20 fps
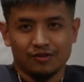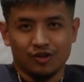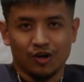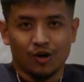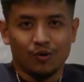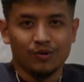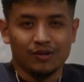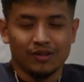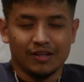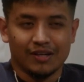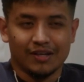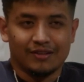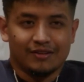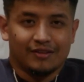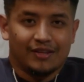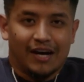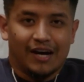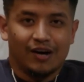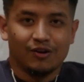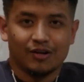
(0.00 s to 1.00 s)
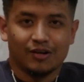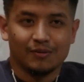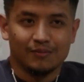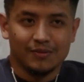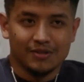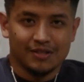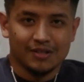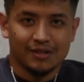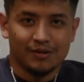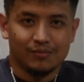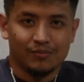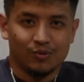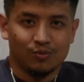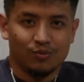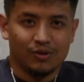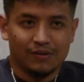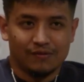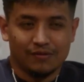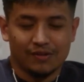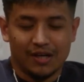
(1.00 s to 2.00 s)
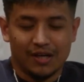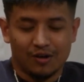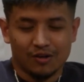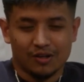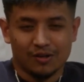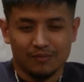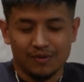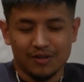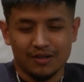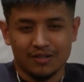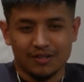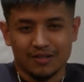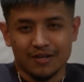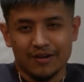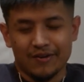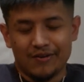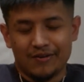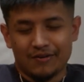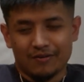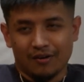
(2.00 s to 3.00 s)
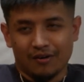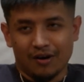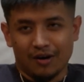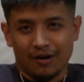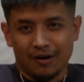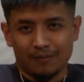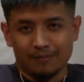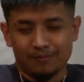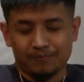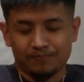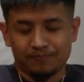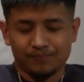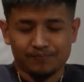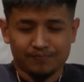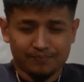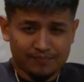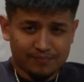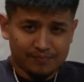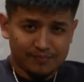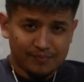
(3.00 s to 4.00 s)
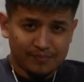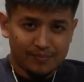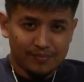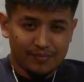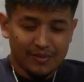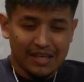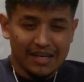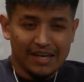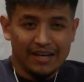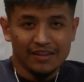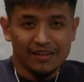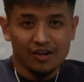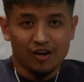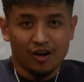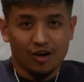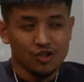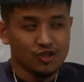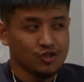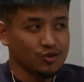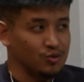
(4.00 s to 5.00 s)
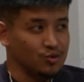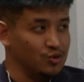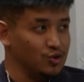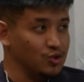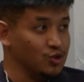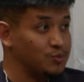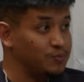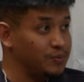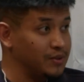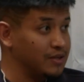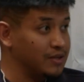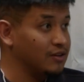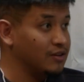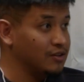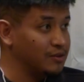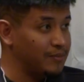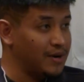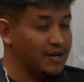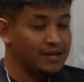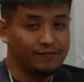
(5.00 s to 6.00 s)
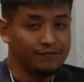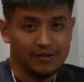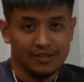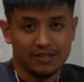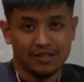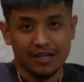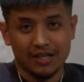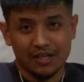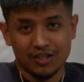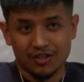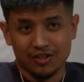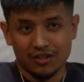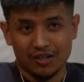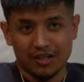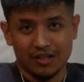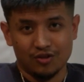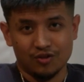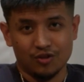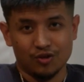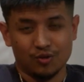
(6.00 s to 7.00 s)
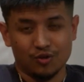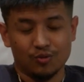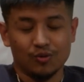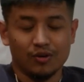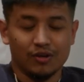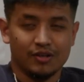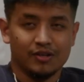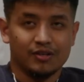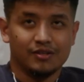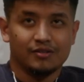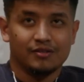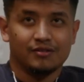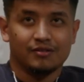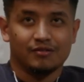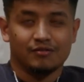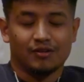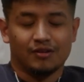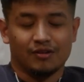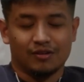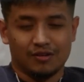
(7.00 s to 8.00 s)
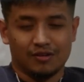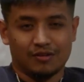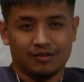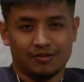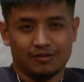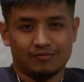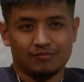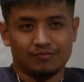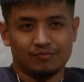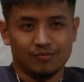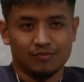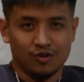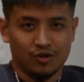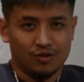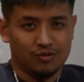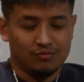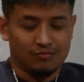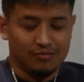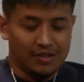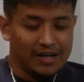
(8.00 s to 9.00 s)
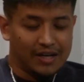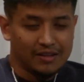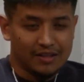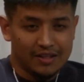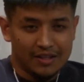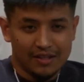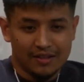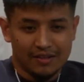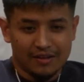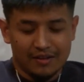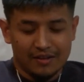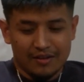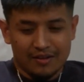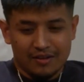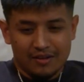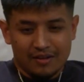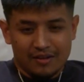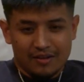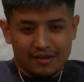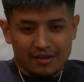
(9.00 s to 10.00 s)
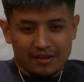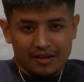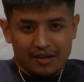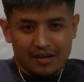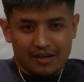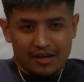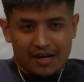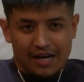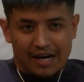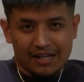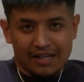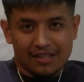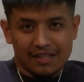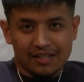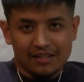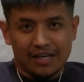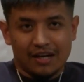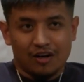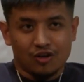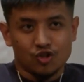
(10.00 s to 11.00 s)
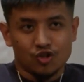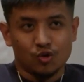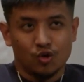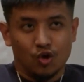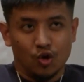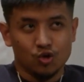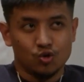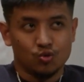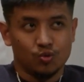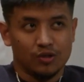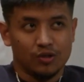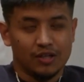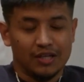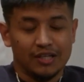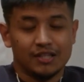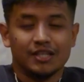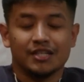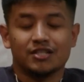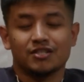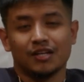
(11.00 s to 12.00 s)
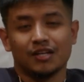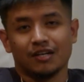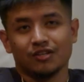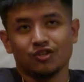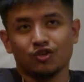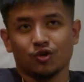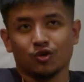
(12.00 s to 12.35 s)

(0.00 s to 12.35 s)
knowing that the outcome is gonna be whatever the outcome is. And then also, speaking on the manifestation and that thing. I think that also goes with it. It's not,